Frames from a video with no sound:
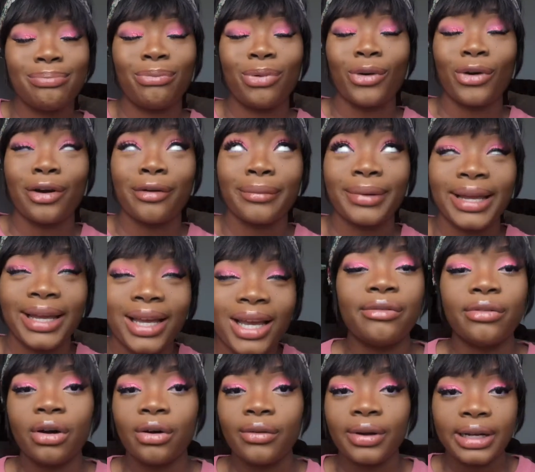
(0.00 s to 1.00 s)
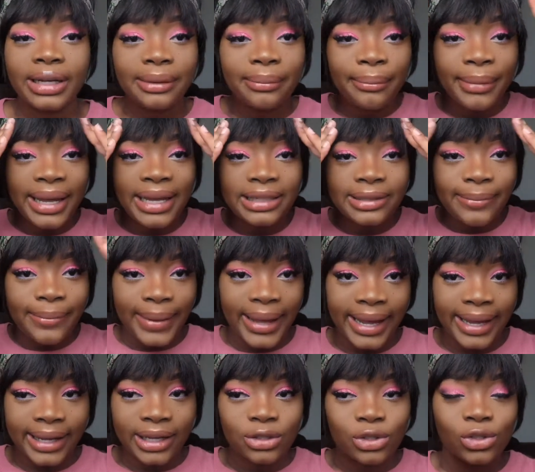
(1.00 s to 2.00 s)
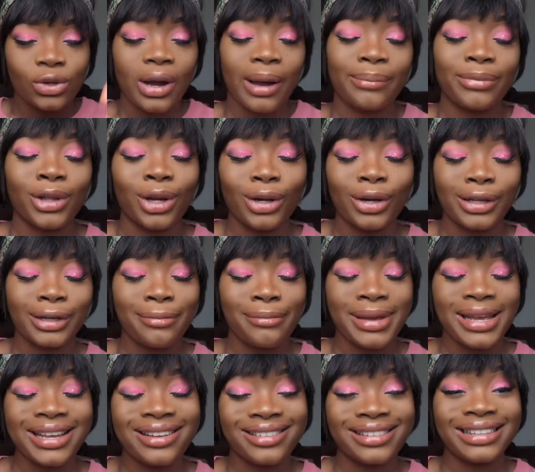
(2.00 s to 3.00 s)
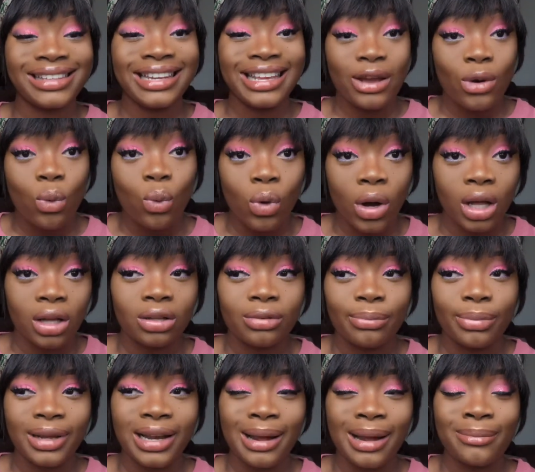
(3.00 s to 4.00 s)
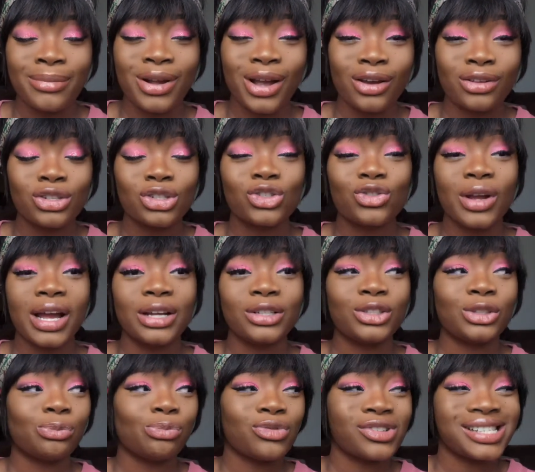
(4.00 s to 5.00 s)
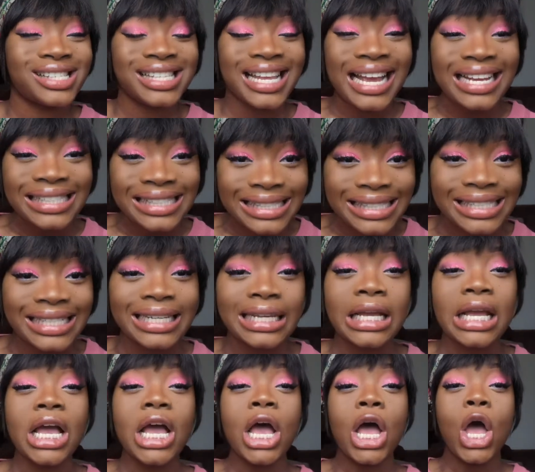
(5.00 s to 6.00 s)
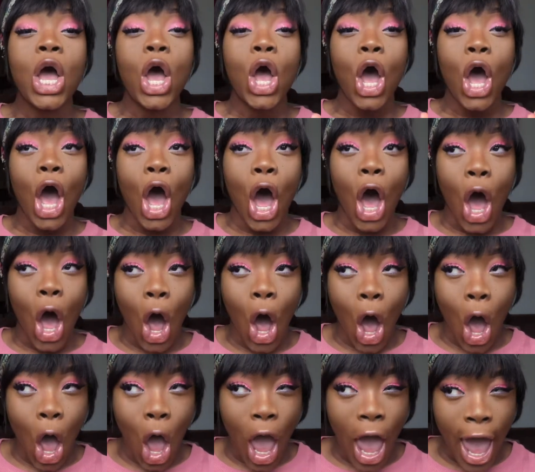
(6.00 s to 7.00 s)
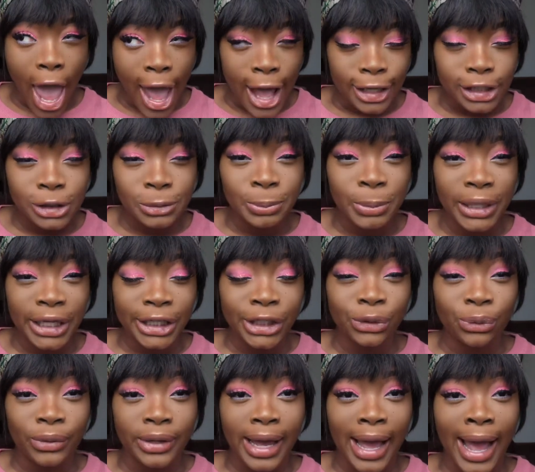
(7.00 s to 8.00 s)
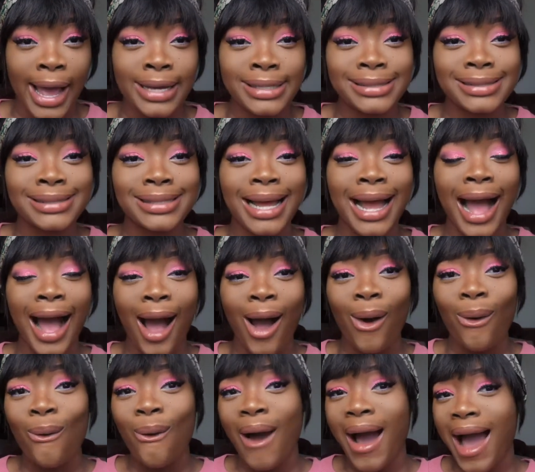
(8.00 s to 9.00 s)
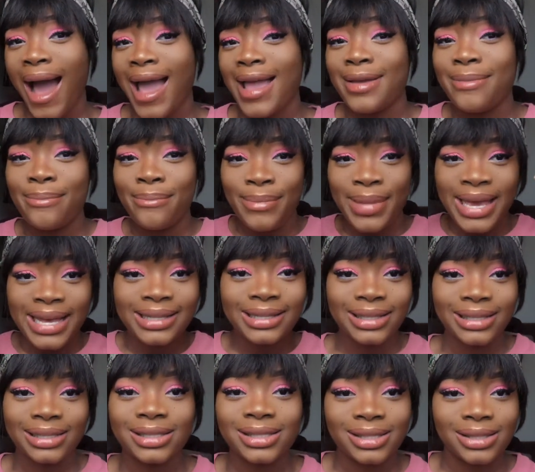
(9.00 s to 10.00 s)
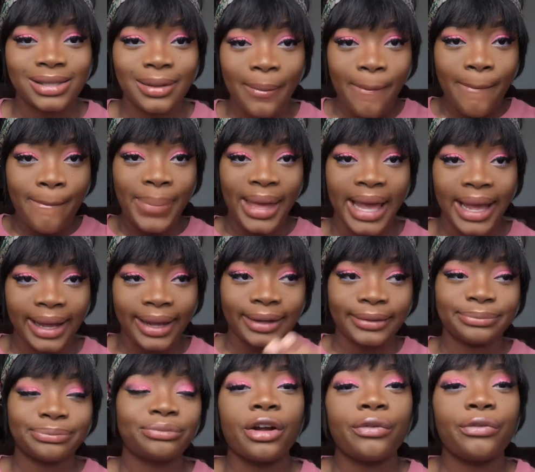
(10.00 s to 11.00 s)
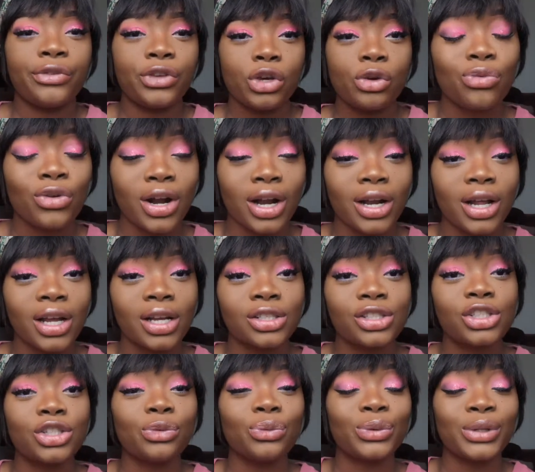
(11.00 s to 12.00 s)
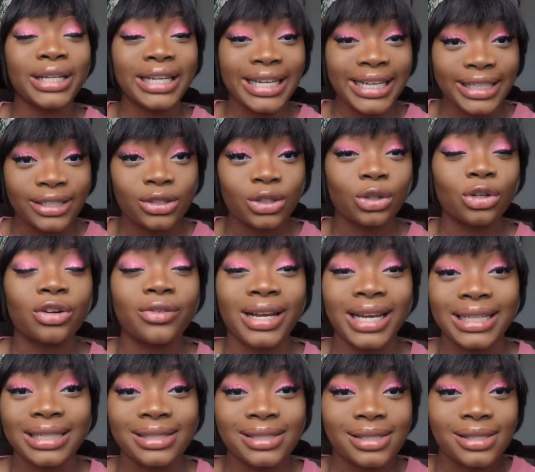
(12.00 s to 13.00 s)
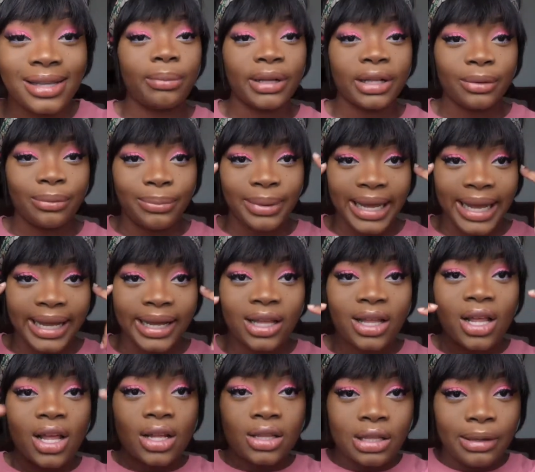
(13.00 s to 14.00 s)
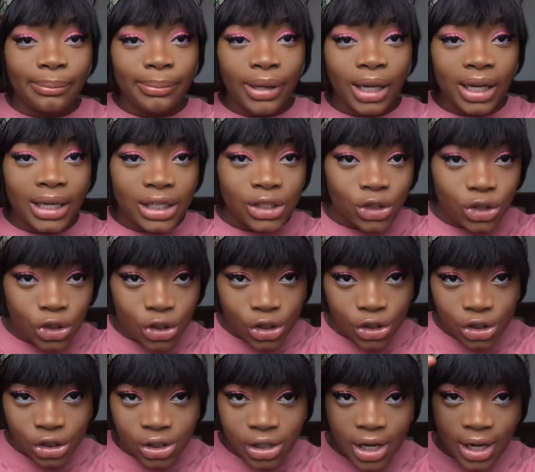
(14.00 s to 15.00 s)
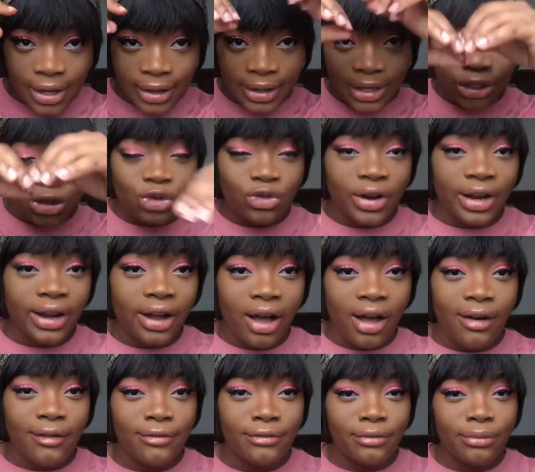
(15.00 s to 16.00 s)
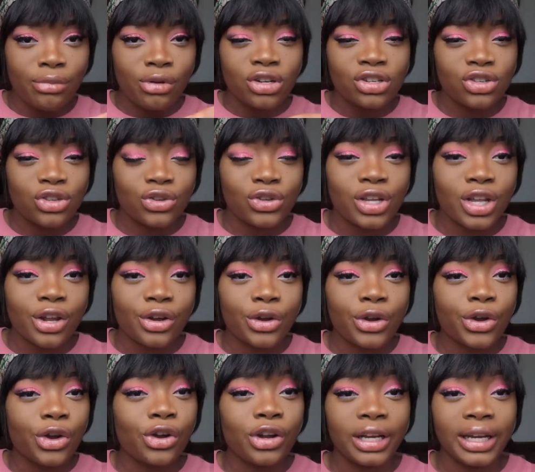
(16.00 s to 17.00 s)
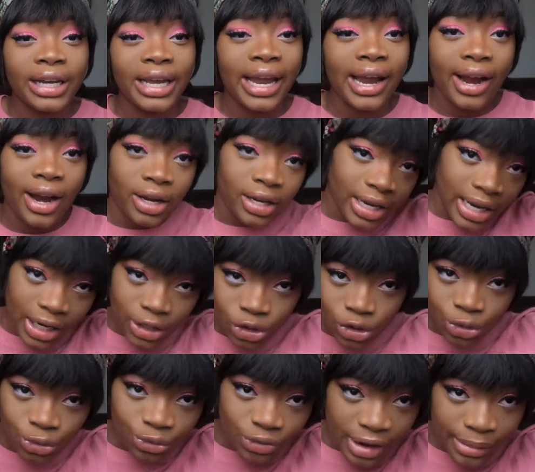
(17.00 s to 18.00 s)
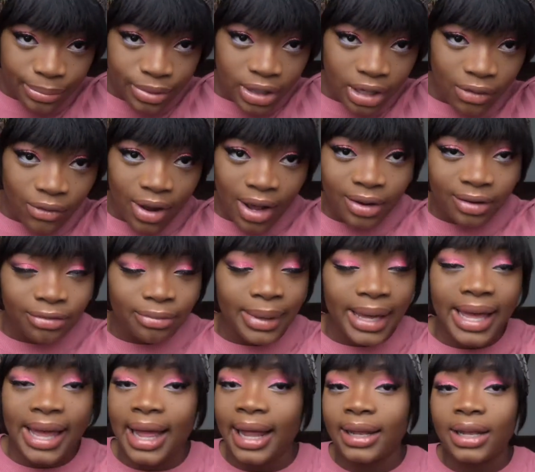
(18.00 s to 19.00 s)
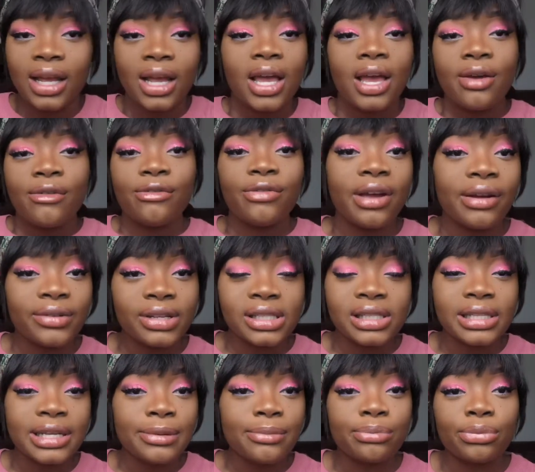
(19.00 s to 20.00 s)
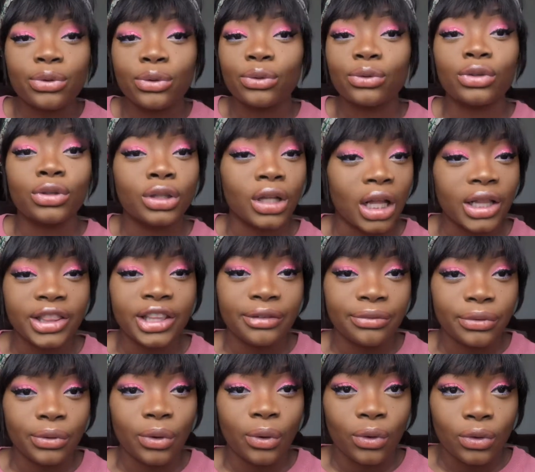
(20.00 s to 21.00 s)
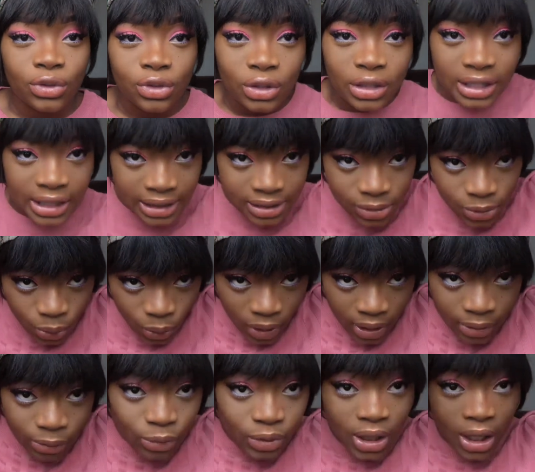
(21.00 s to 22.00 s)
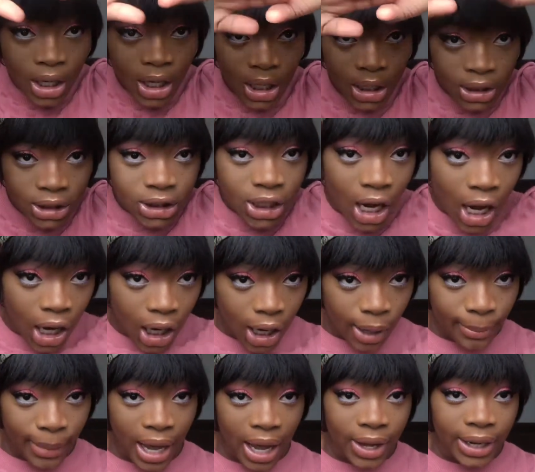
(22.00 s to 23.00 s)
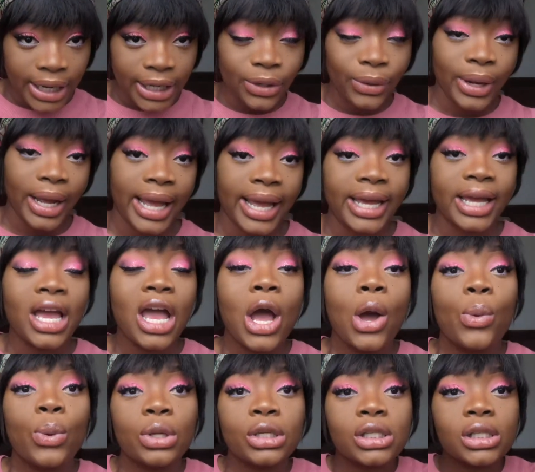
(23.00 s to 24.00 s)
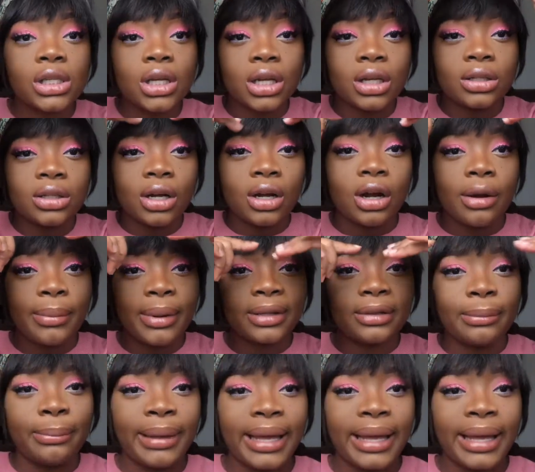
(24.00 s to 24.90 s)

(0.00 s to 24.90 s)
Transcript: Poor me. I've already made the bang, so I'm not gonna make a new one, but I'm gonna try to precisely explain you guys how I made this bang. There are a few products you will need to create this bang. The bun is just a trick of Brazilian curly hair that I just wrap it around of my head. Very simple, not difficult. So that's one. We're not gonna talk about it, okay? We're just gonna talk about the